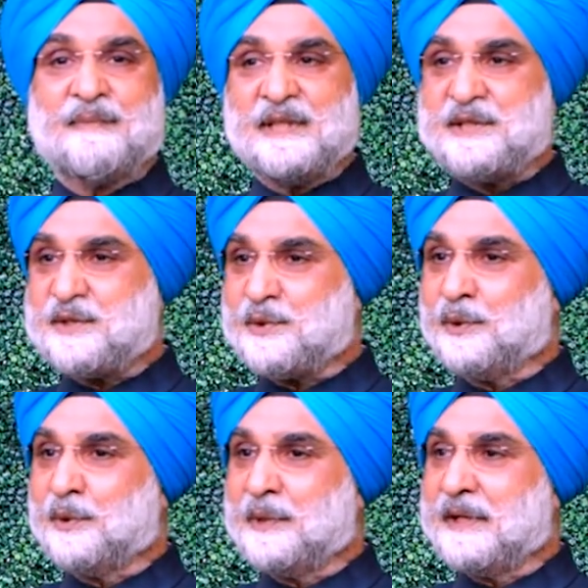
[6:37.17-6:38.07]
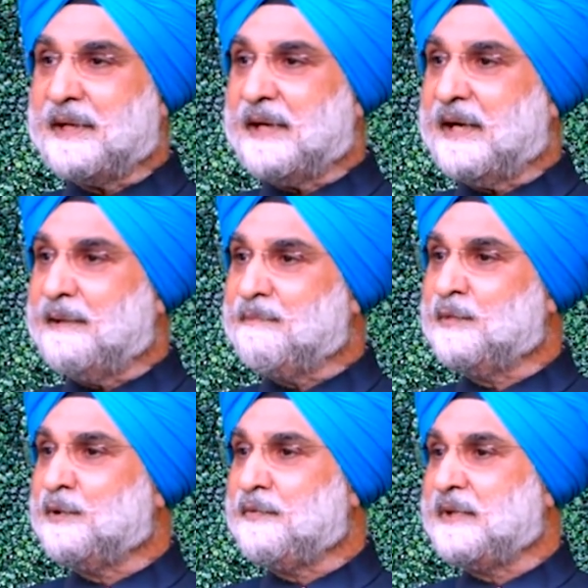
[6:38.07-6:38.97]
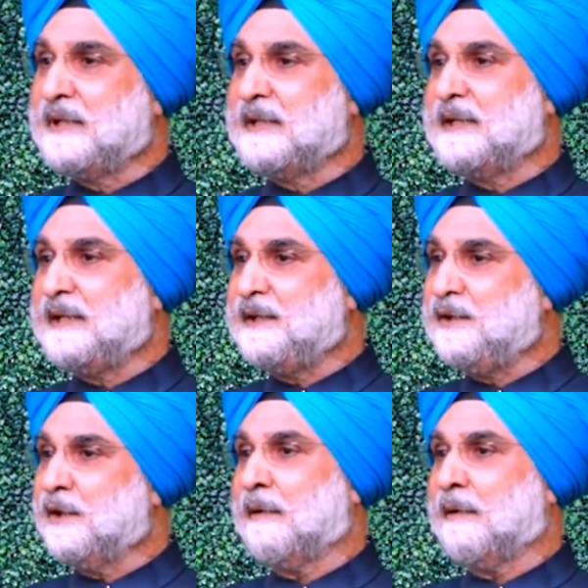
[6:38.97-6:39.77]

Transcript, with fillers: be stored and moved in